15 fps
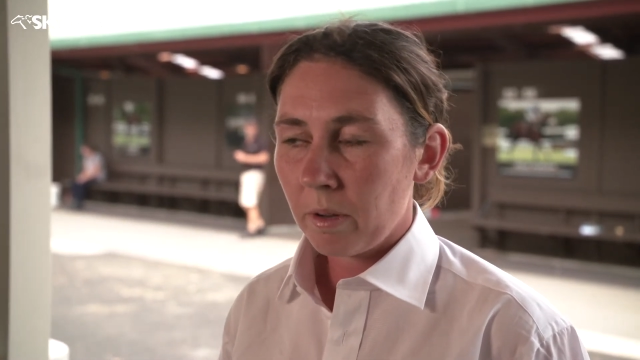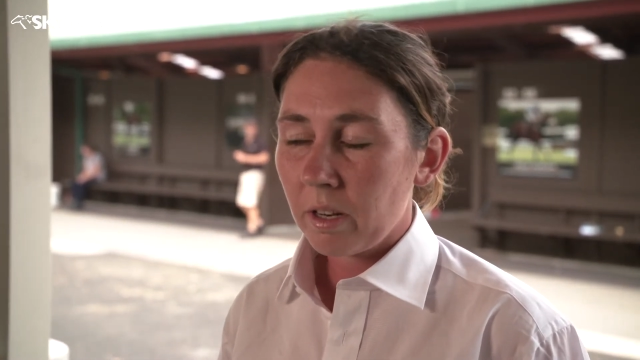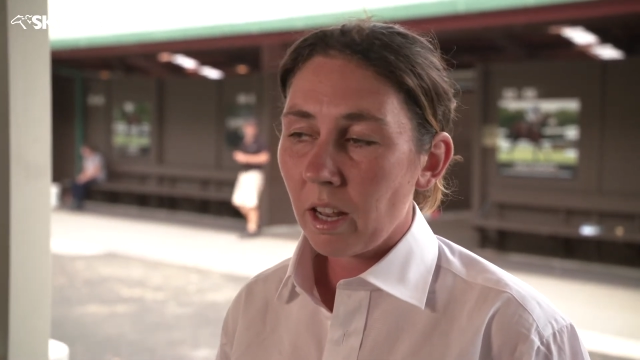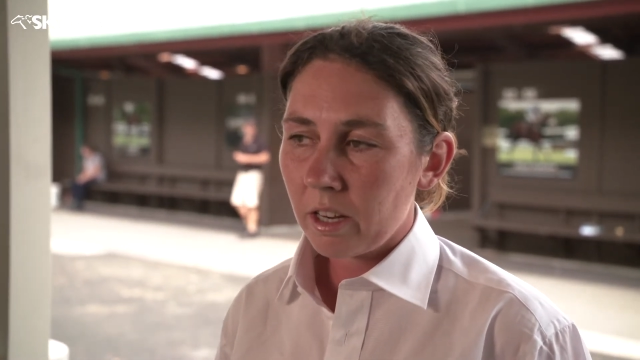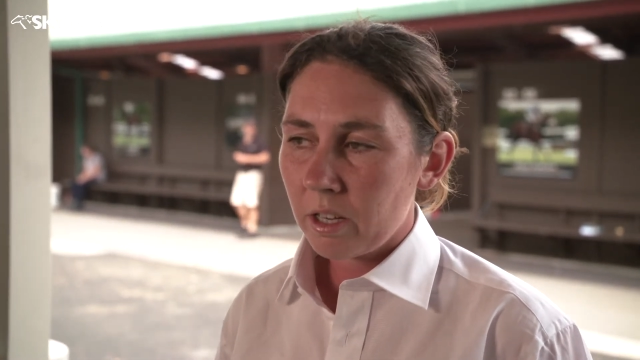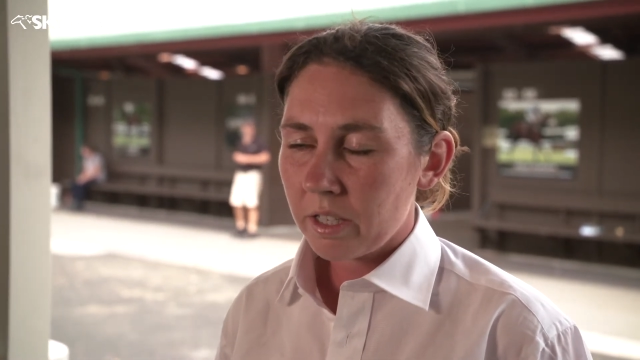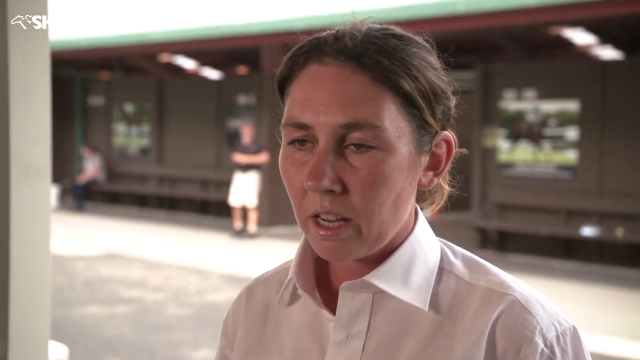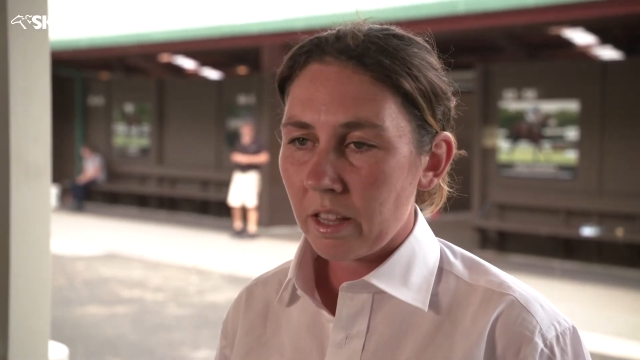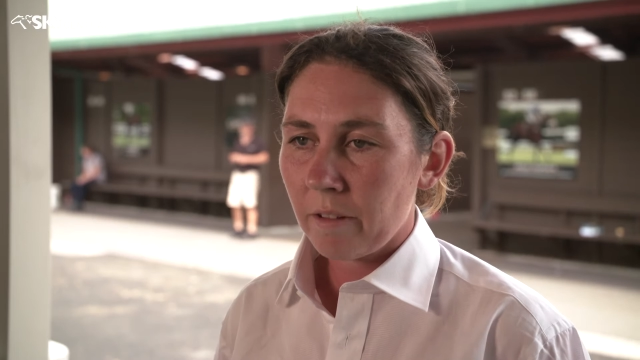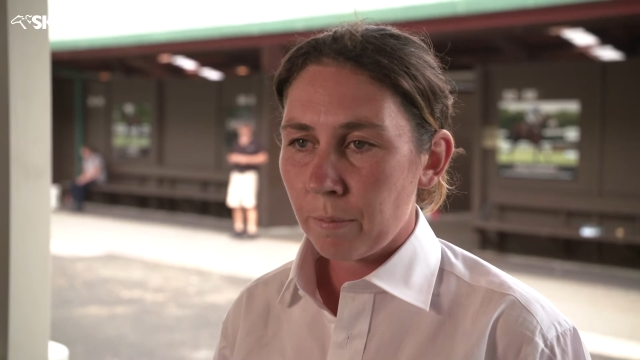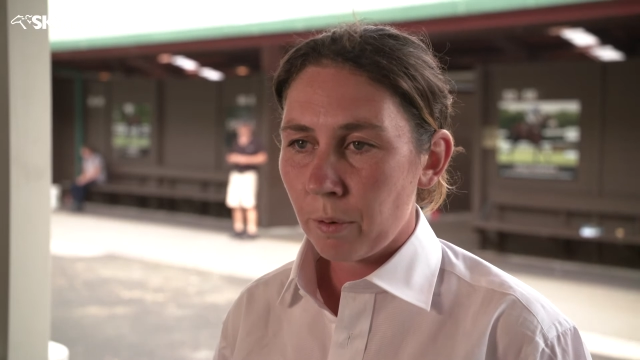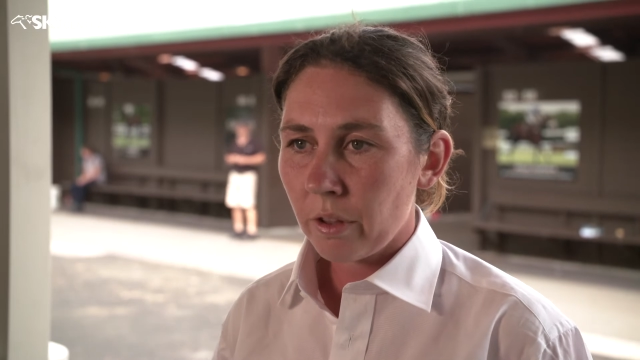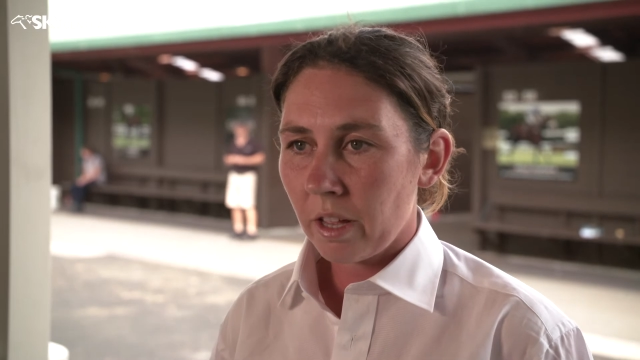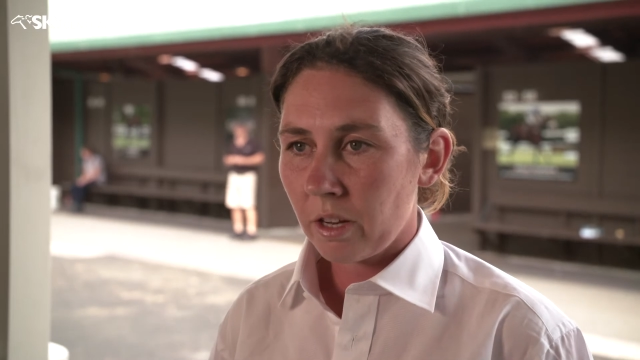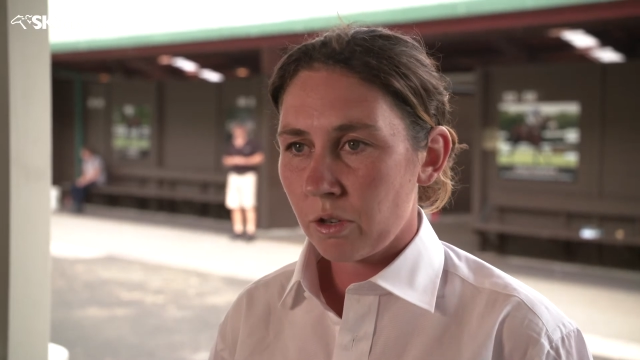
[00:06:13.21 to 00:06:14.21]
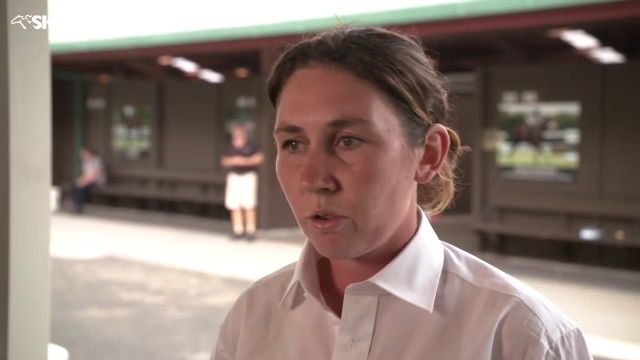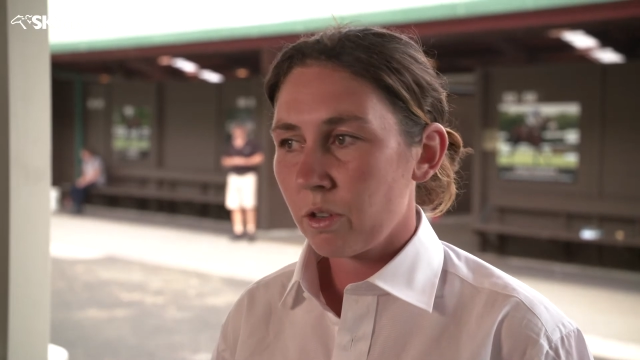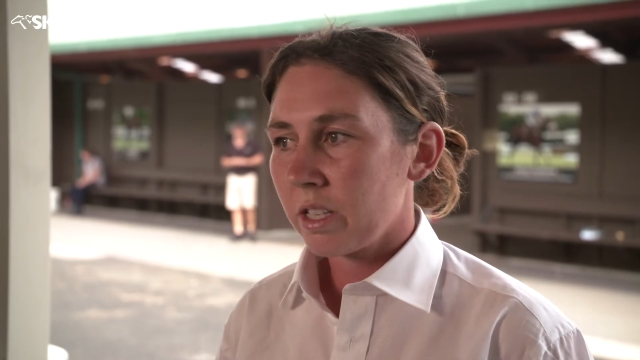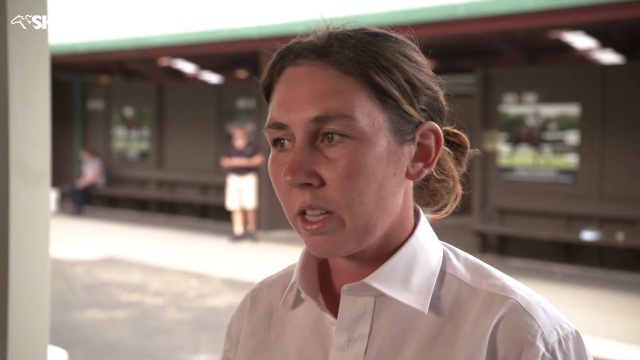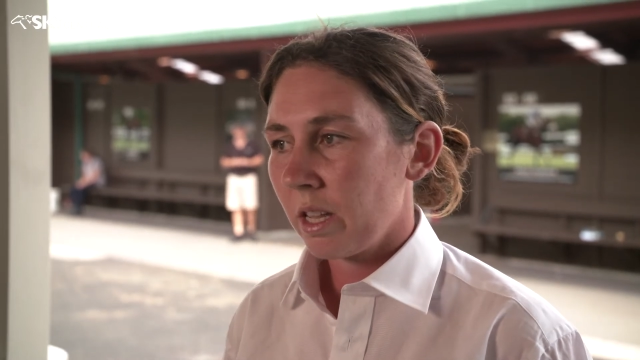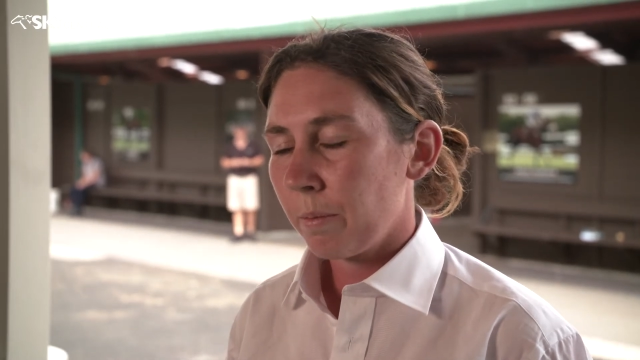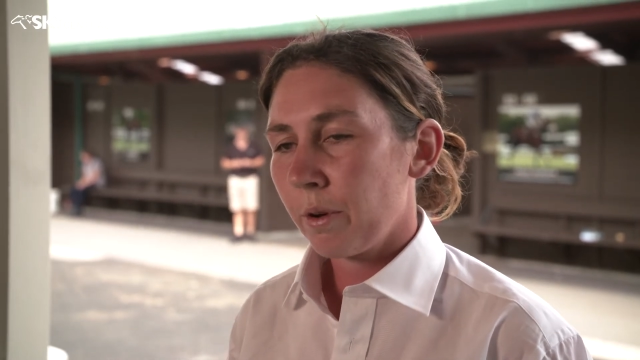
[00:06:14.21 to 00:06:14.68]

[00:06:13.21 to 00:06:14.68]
And like you say, they've put that trust in the